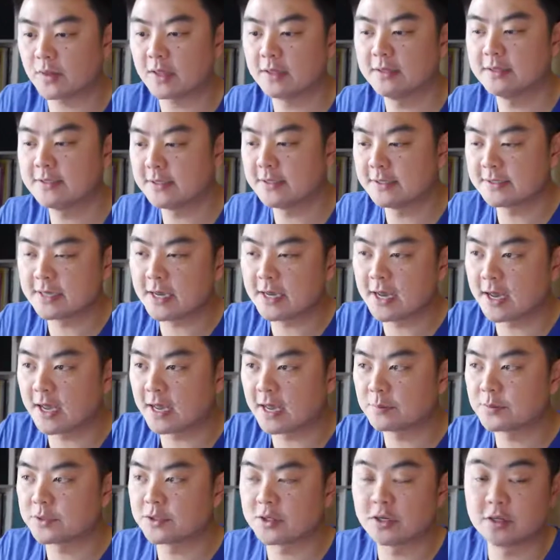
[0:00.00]
This is
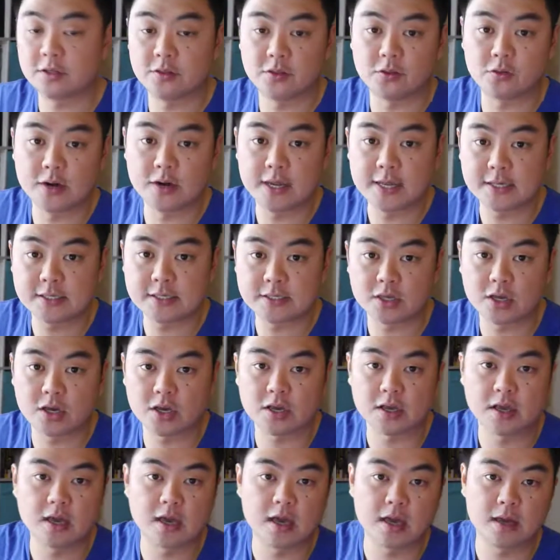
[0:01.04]
episode 3, so
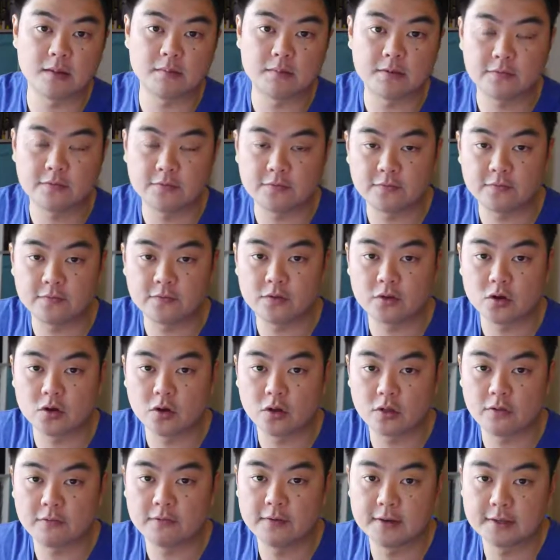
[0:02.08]
if
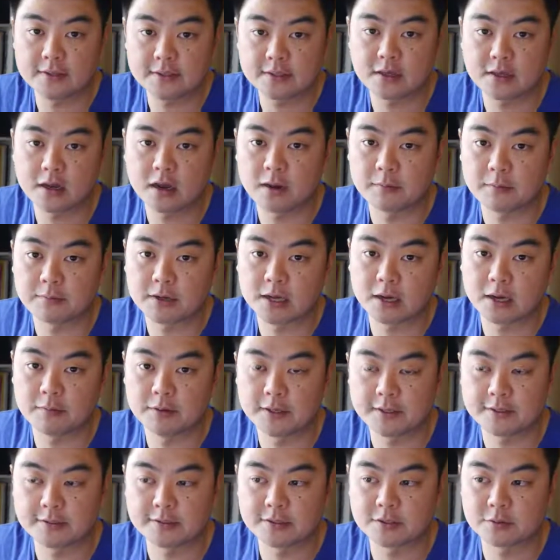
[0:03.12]
you're the first time
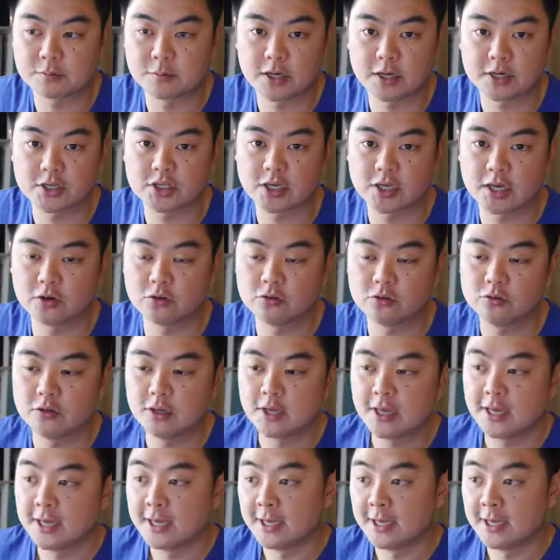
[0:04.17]
coming to my channel,